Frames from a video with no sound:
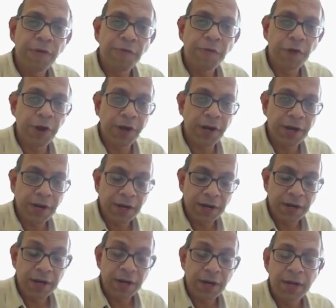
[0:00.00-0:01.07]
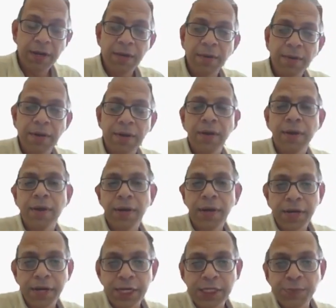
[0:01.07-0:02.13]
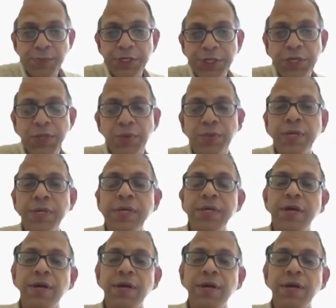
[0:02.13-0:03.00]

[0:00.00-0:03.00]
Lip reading: for transmission through the